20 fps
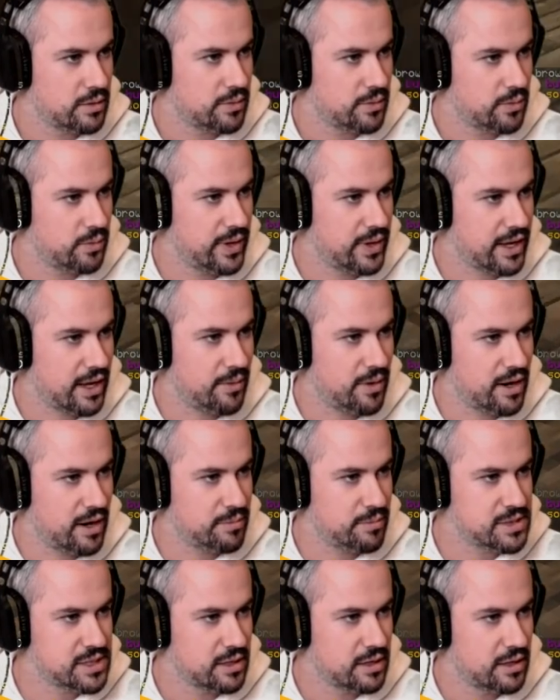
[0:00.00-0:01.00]
Wiggle
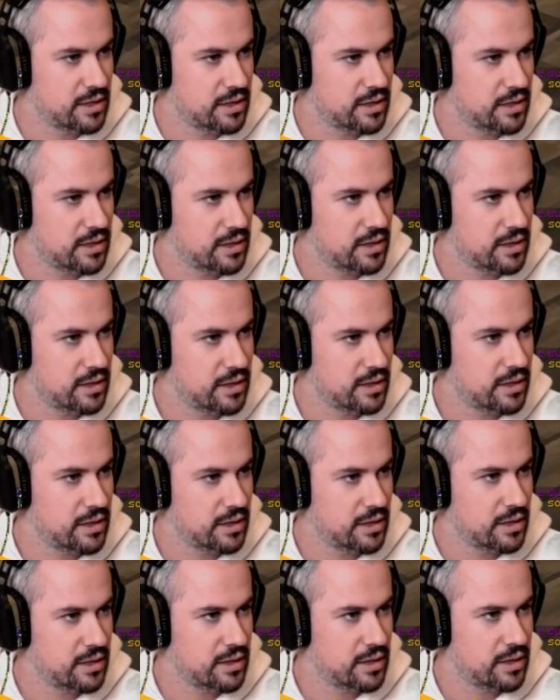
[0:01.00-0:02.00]
worms. Okay.
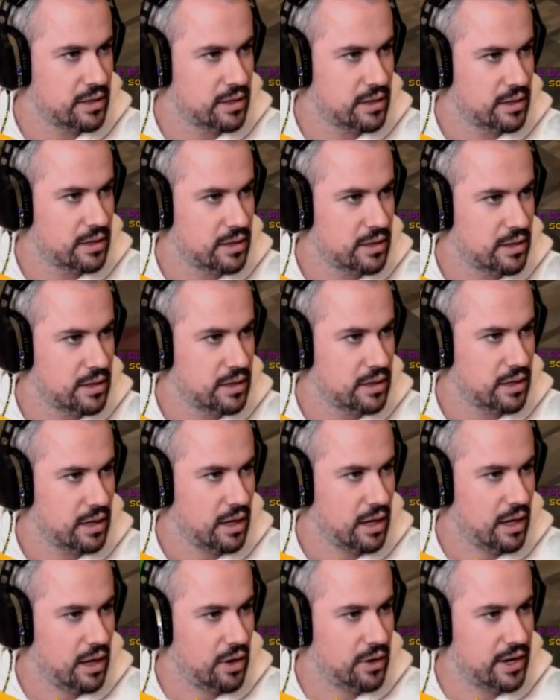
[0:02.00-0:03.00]
Did you
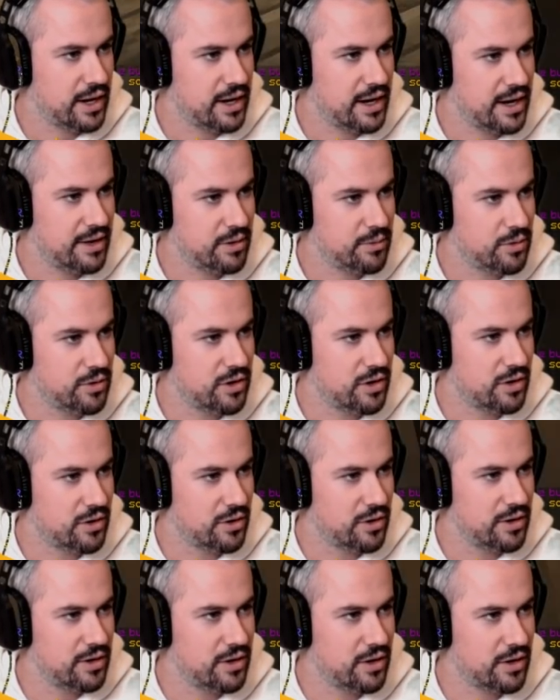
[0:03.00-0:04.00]
find oh, they're level one
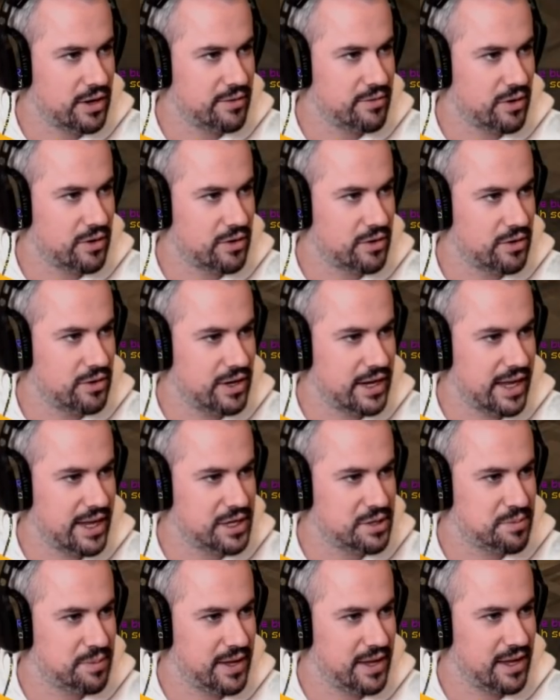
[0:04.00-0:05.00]
hundred? Or they have one hundred
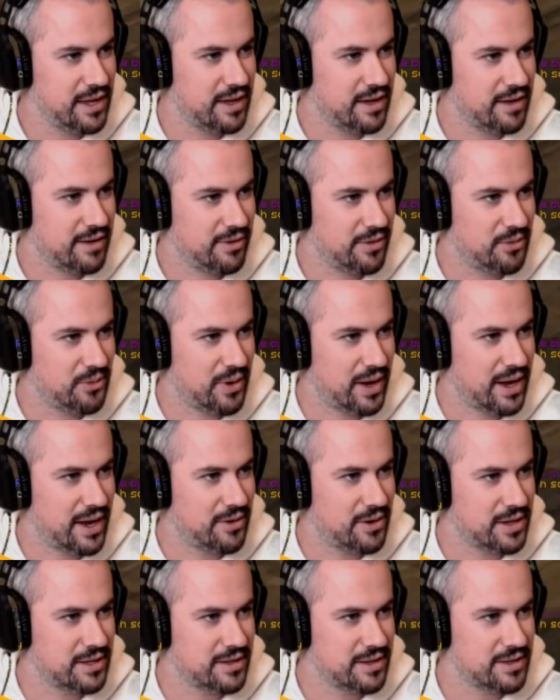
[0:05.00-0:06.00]
H P? Oh,
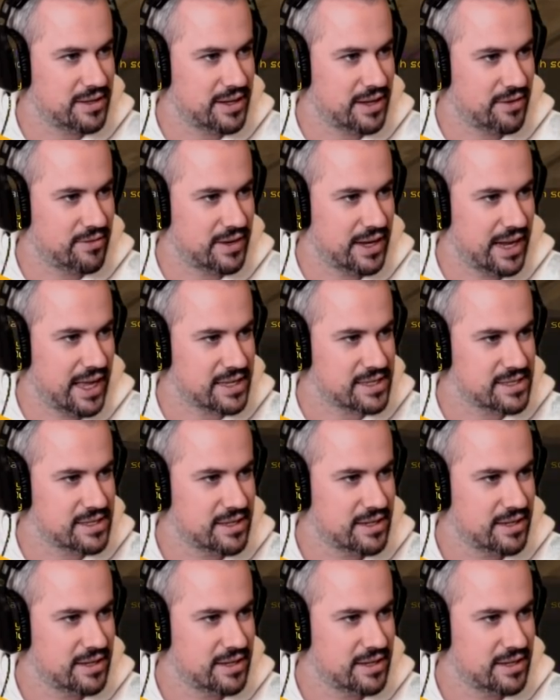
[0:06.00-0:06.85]
wow. I thought they'd have less.